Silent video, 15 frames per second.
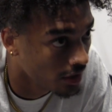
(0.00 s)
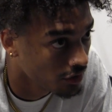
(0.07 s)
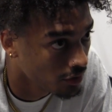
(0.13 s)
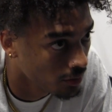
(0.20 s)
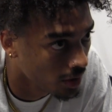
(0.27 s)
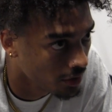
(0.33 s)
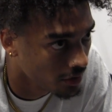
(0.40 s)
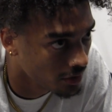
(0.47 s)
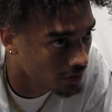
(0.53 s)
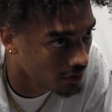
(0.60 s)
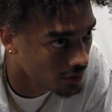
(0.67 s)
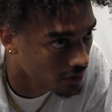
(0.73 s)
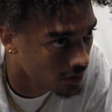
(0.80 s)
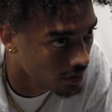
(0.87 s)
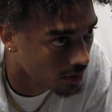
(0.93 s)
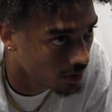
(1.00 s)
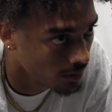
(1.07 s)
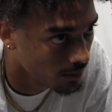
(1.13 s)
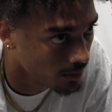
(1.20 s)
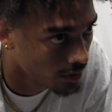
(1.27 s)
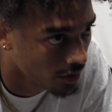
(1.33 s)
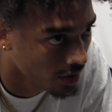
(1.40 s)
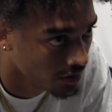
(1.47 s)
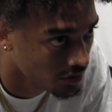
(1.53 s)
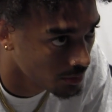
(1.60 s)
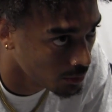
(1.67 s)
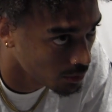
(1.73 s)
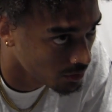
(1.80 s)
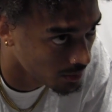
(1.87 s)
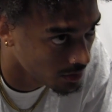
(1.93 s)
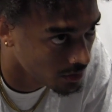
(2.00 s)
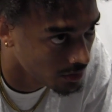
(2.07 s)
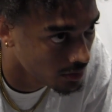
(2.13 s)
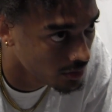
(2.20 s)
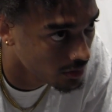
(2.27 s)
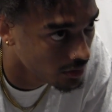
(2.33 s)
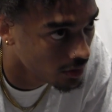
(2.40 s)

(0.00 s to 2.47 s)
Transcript: exit route is, your exit movements.